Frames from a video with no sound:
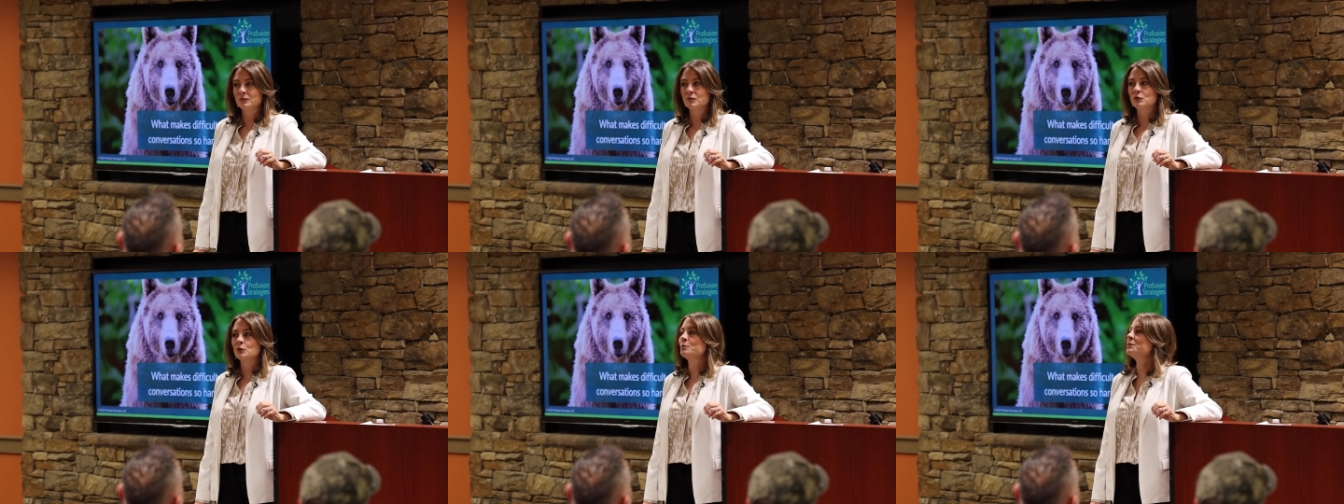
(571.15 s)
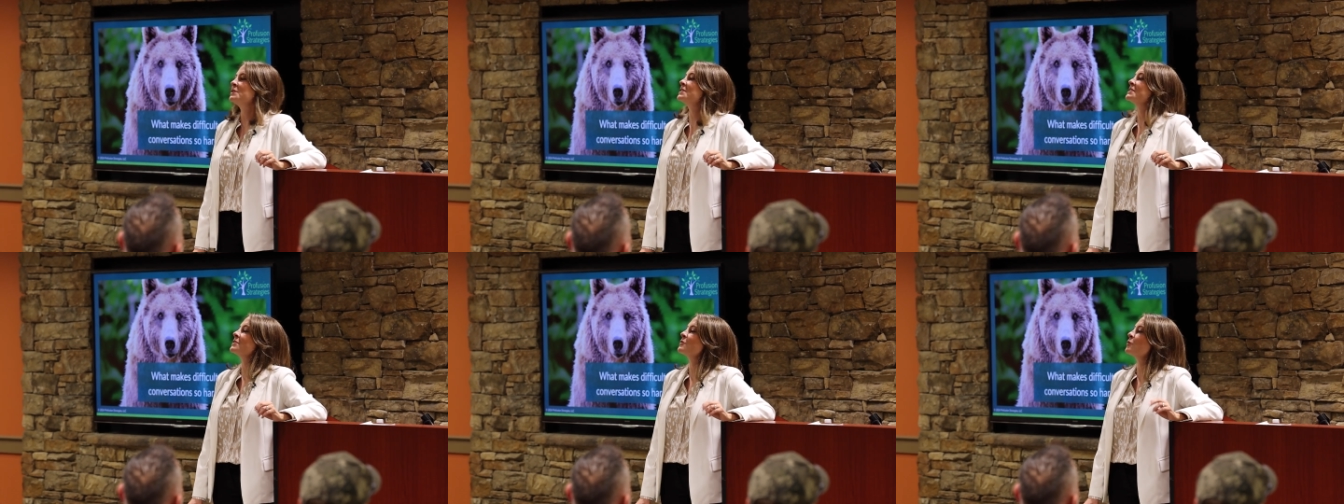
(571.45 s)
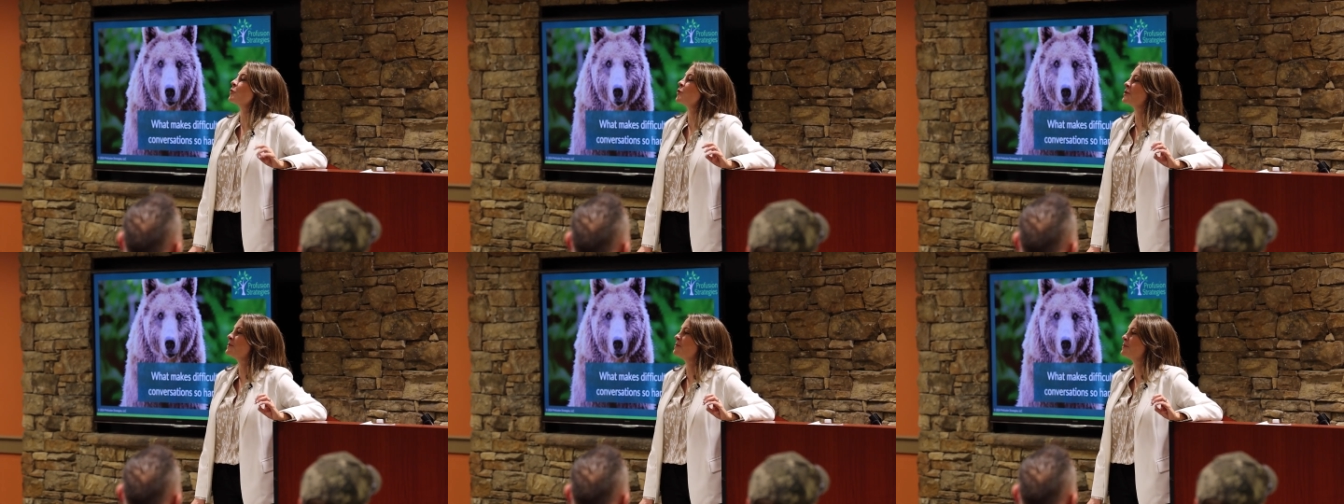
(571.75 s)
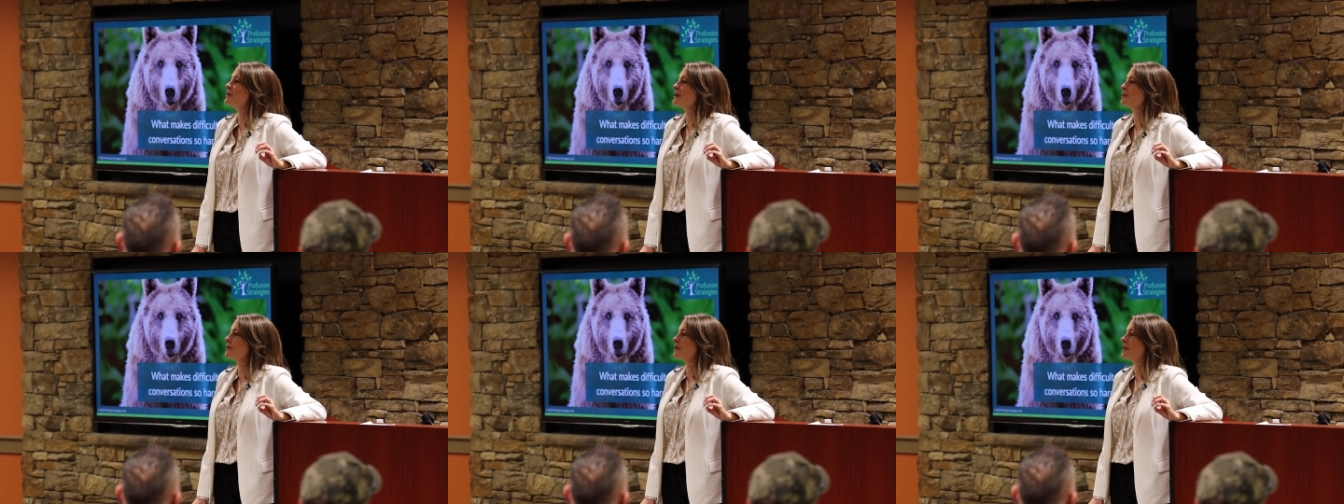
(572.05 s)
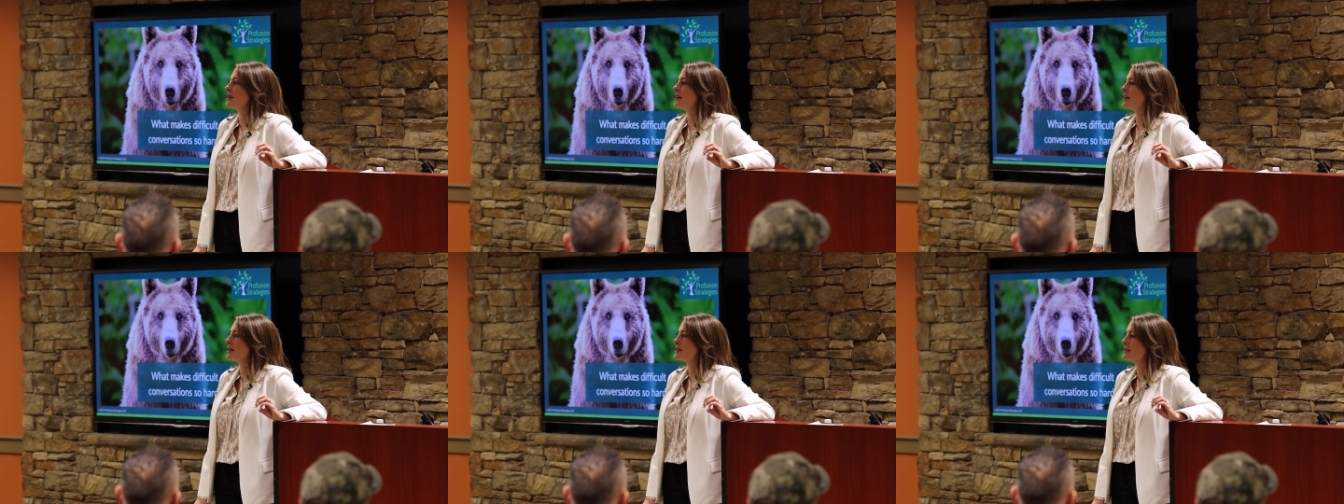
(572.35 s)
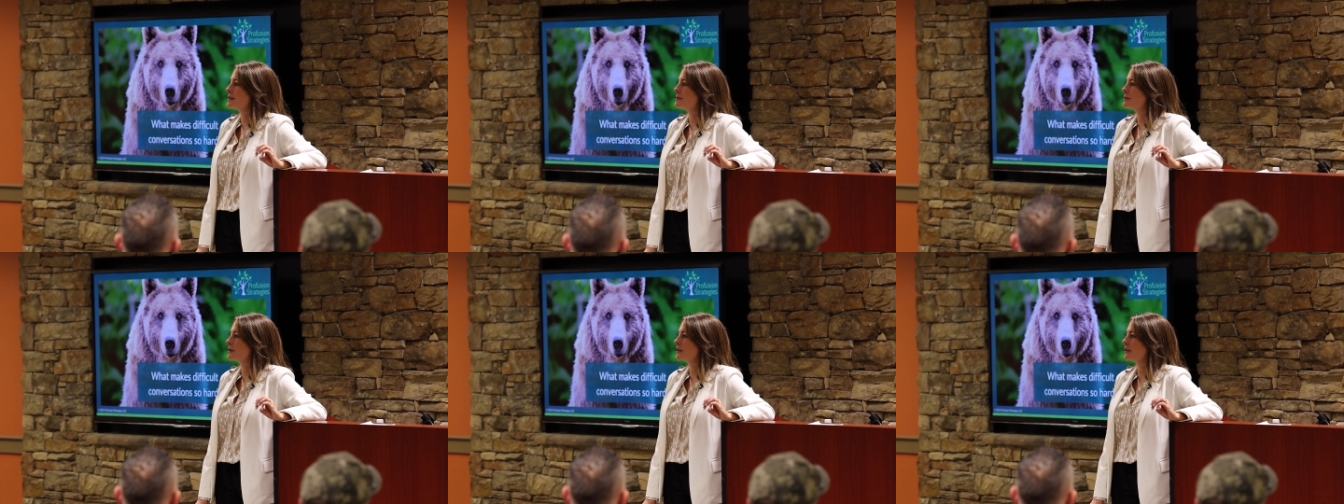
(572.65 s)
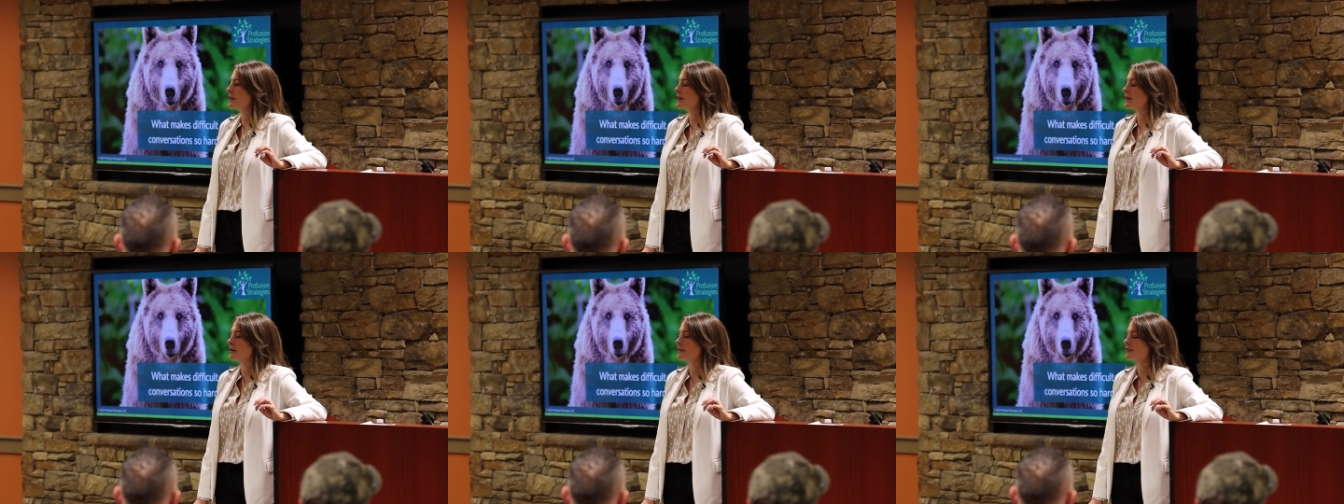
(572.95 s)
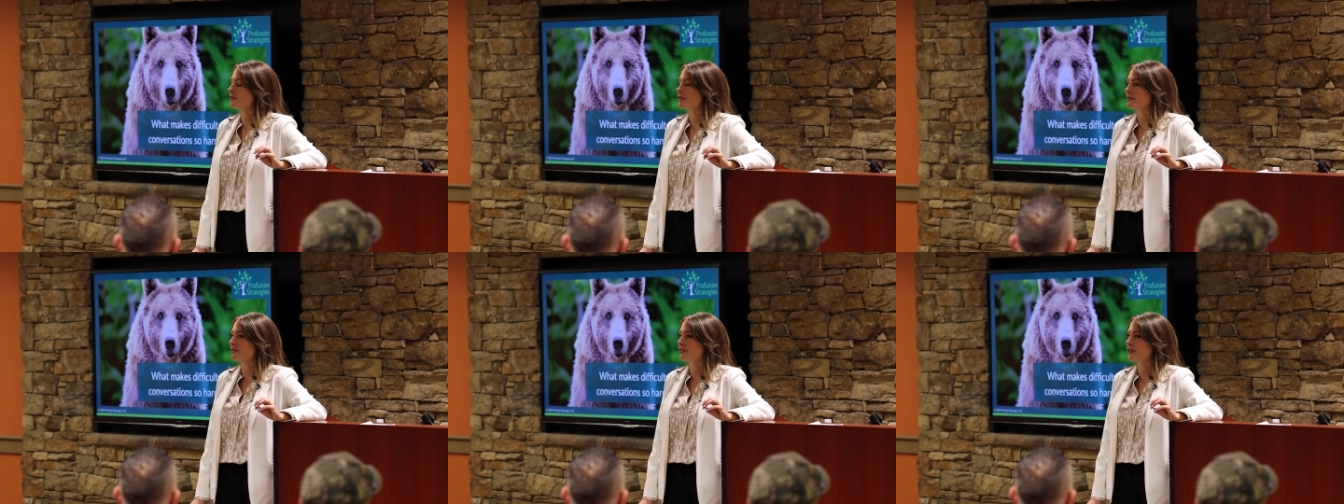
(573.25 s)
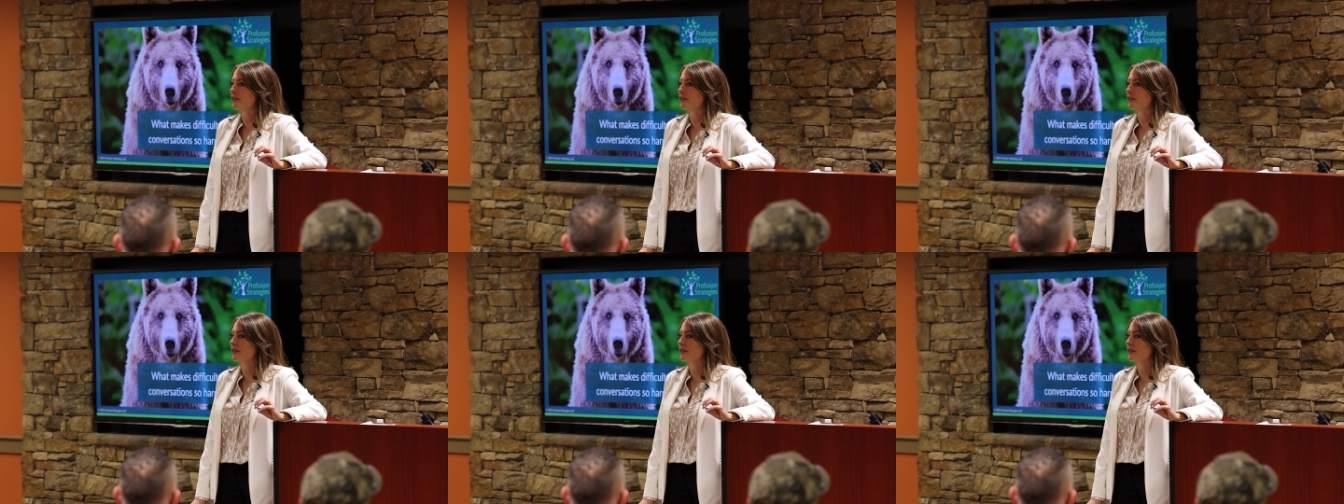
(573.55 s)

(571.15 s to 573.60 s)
You're missing one big one that I typically hear from